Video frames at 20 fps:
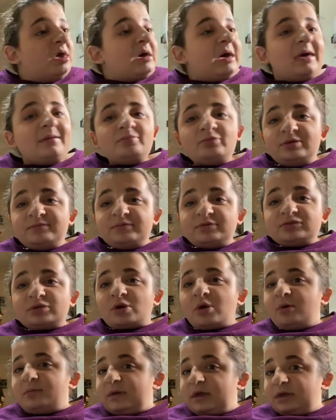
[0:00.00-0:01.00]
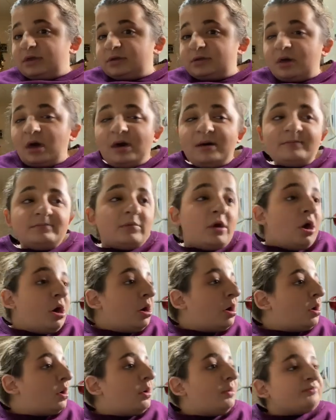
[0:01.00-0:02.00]
I'm leaving to go to my
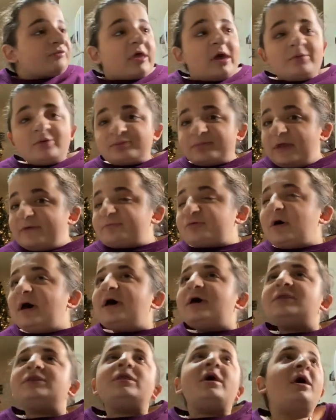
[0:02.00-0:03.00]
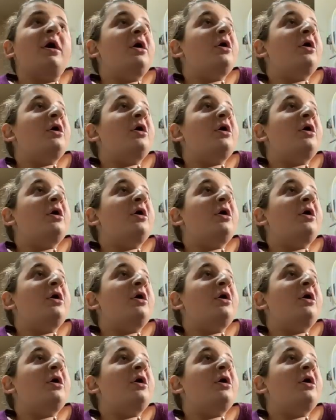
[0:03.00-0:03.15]
hometown with my friend